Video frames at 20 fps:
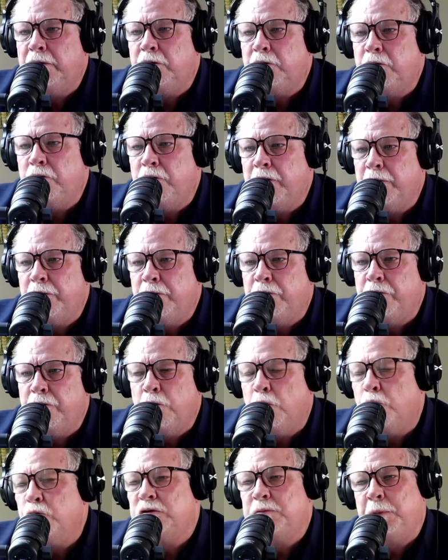or
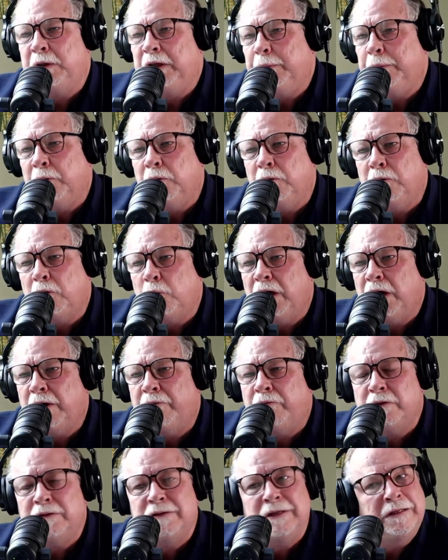those people or
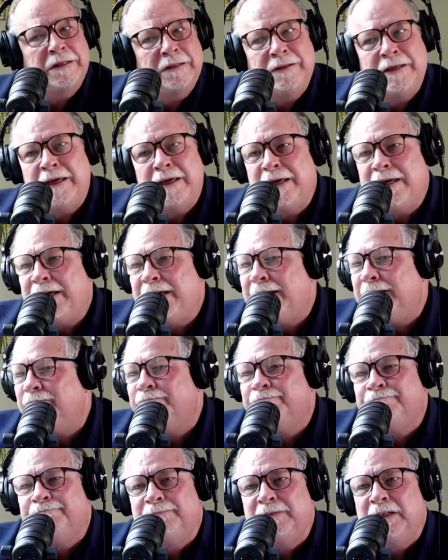whatever. It's like,
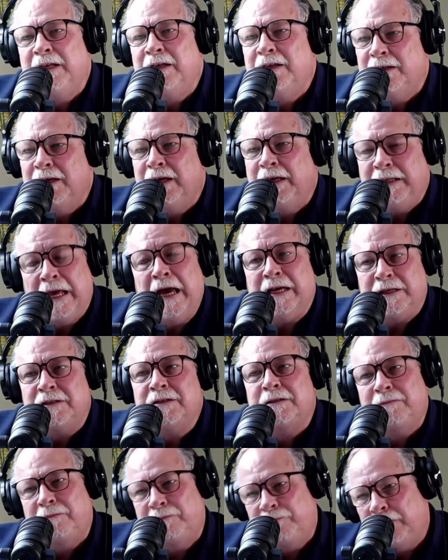
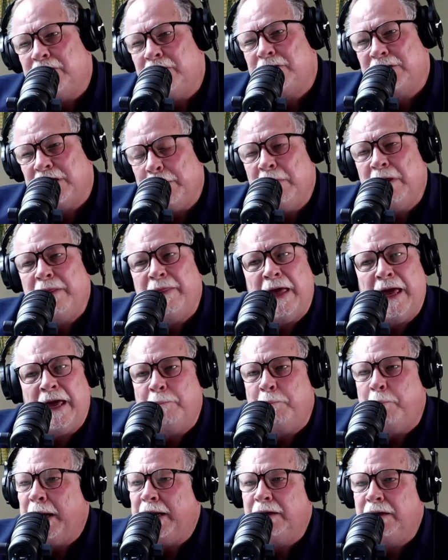yes, there's some of
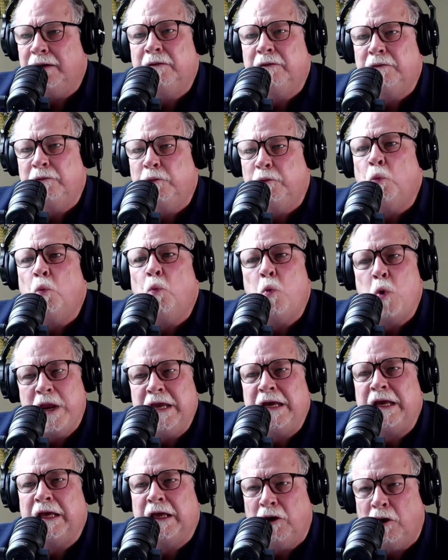that, but
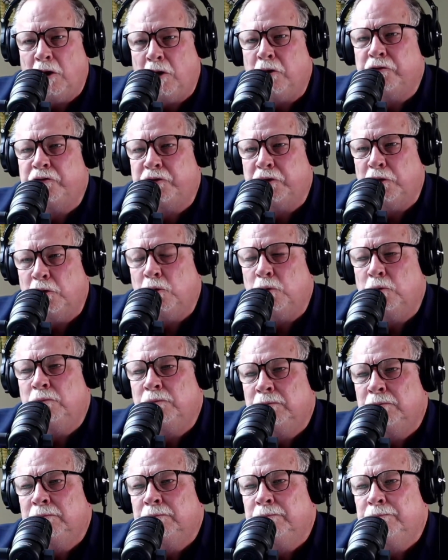we can also,
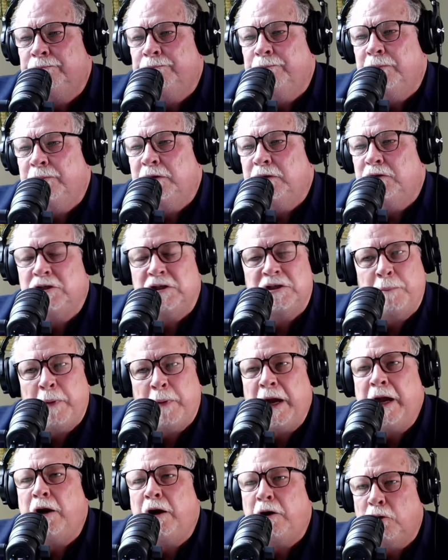just
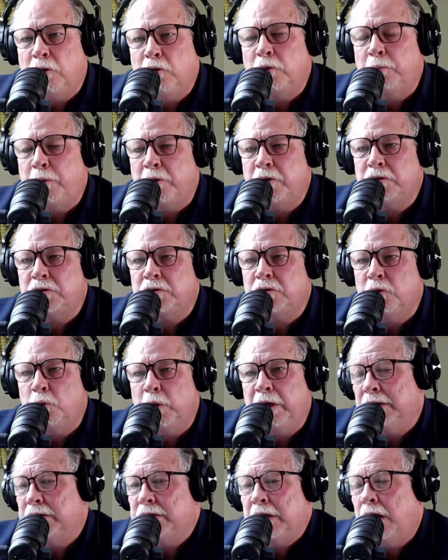by our own personal
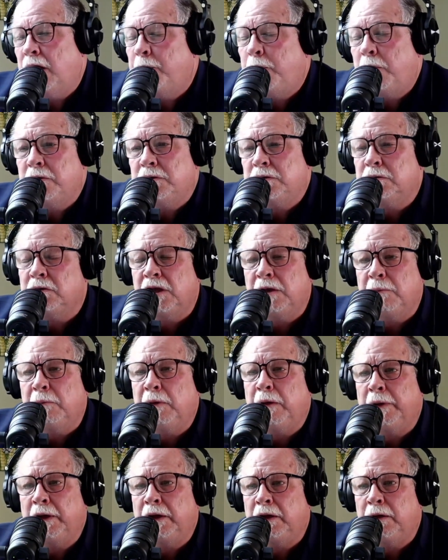witness and our personal
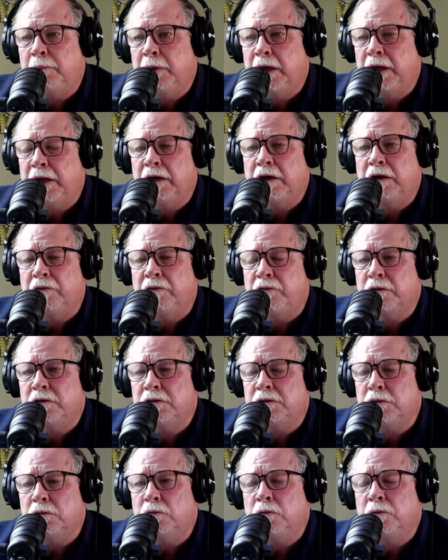commitment, can make a difference
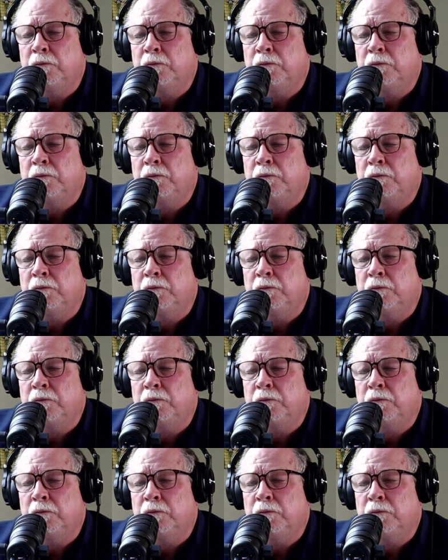too.